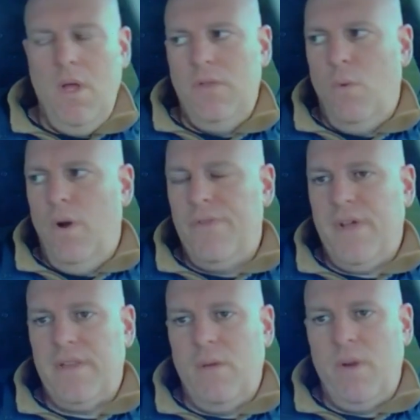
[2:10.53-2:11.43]
The one
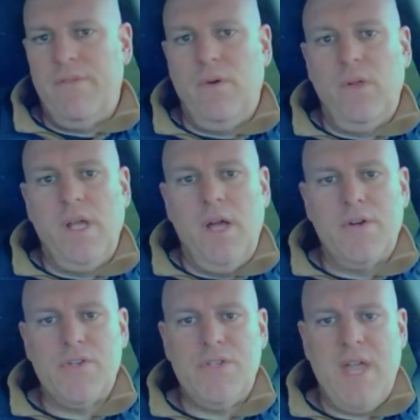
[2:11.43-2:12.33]
thing that we fully
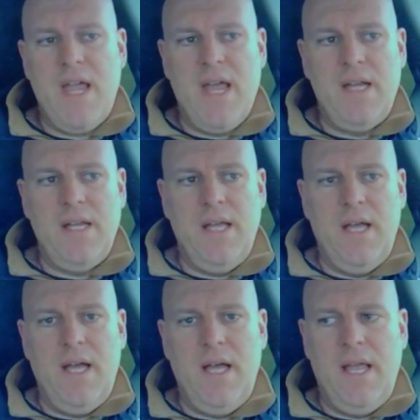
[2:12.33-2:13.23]
understand
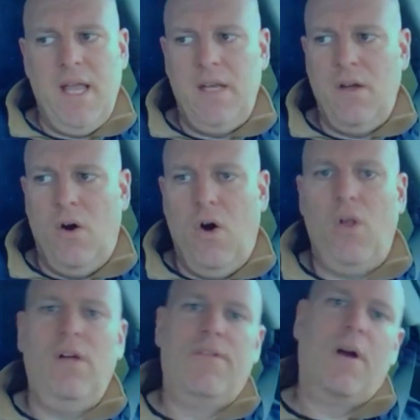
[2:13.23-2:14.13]
in
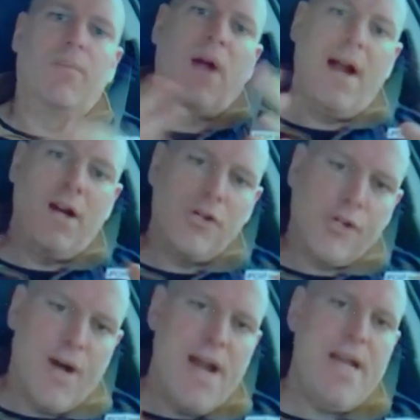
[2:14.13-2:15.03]
all of our prior
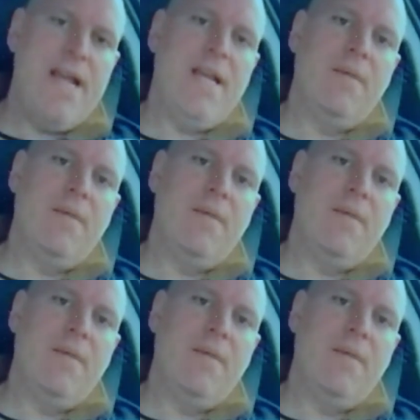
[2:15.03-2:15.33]
training